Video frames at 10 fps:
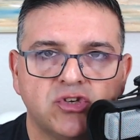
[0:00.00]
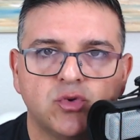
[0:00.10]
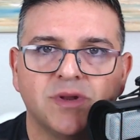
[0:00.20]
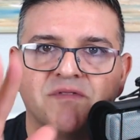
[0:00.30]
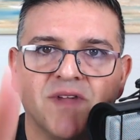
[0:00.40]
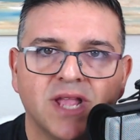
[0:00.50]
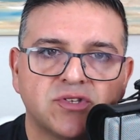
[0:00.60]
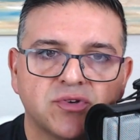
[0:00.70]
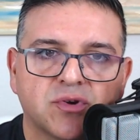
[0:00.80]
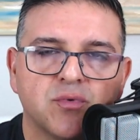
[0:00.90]
to advance
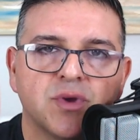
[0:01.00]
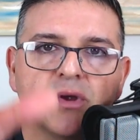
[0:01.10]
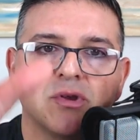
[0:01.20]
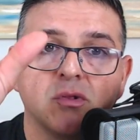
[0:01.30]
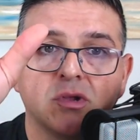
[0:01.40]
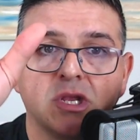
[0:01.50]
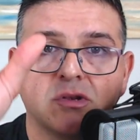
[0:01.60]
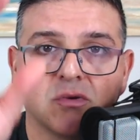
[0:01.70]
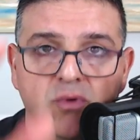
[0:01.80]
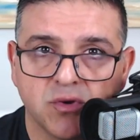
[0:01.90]
your career, you're looking to
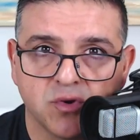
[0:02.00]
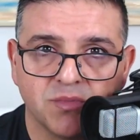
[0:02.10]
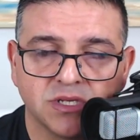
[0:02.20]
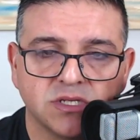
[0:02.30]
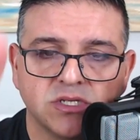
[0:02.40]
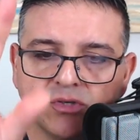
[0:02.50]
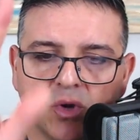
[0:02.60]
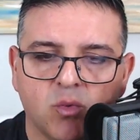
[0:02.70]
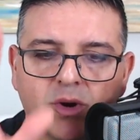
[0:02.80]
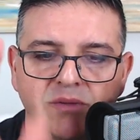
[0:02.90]
grow your business, you
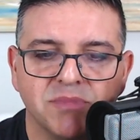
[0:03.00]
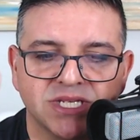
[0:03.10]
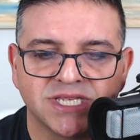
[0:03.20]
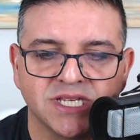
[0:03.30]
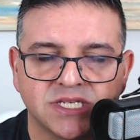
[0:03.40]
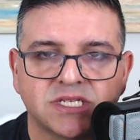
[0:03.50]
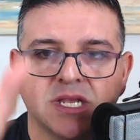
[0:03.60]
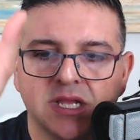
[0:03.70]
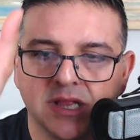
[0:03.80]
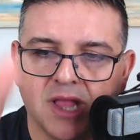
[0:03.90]
don't want to miss this
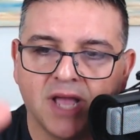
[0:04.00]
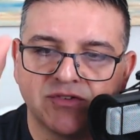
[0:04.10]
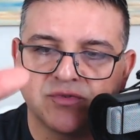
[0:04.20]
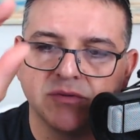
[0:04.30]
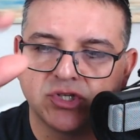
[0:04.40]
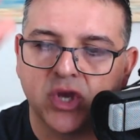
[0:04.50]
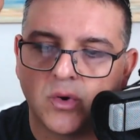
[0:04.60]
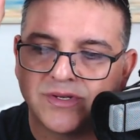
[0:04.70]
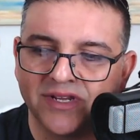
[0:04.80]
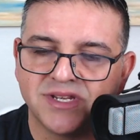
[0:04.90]
live stream
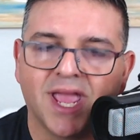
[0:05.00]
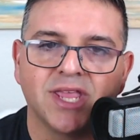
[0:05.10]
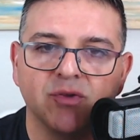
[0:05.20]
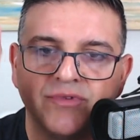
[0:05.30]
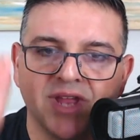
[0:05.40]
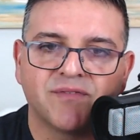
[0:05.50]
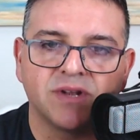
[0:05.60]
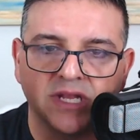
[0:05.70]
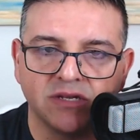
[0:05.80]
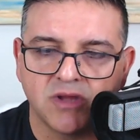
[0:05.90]
show today. You
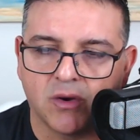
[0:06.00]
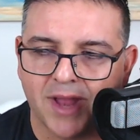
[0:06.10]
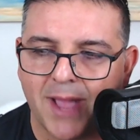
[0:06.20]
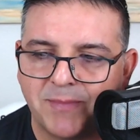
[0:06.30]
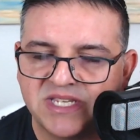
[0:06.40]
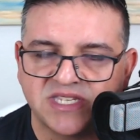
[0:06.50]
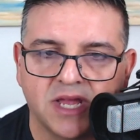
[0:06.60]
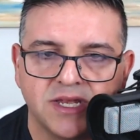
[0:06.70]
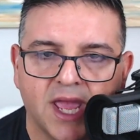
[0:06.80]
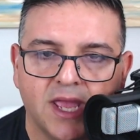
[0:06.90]
definitely don't. Happy
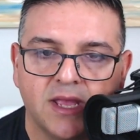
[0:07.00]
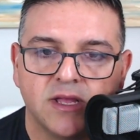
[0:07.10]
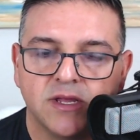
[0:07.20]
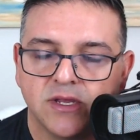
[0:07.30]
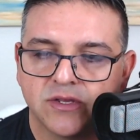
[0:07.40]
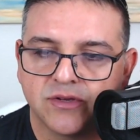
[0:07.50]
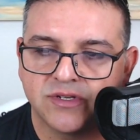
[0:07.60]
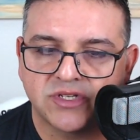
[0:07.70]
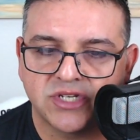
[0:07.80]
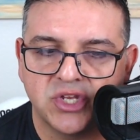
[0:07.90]
Sunday. Good to
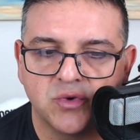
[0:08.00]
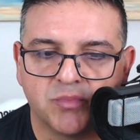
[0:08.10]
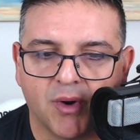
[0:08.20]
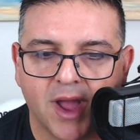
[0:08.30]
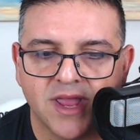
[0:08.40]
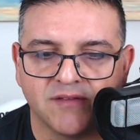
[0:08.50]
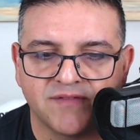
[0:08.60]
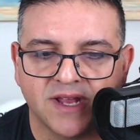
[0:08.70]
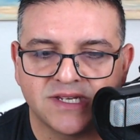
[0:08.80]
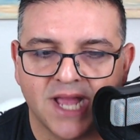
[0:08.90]
see you, Brian.
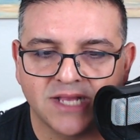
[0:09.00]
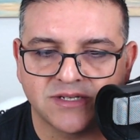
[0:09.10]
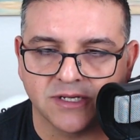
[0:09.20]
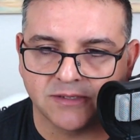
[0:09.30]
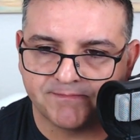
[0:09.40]
Fantastic.